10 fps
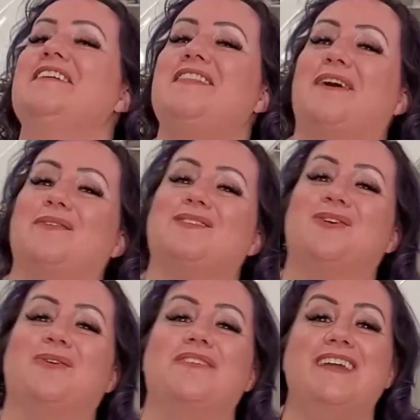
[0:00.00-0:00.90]
That was
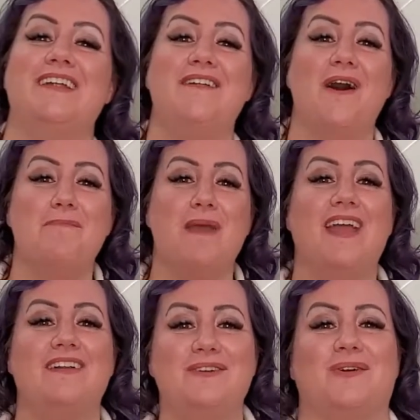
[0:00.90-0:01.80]
totally a
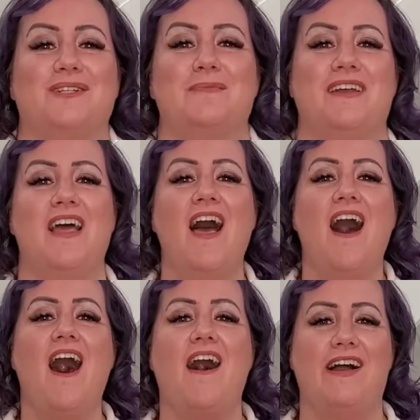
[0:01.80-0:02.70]
non-paid endorsement.
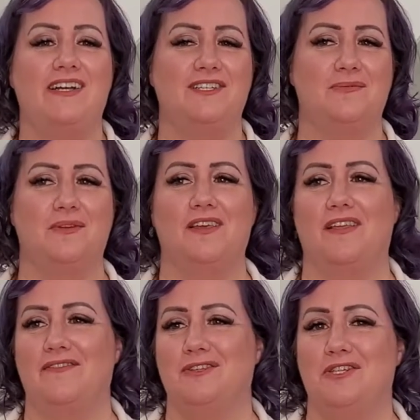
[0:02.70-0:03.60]
I just really love the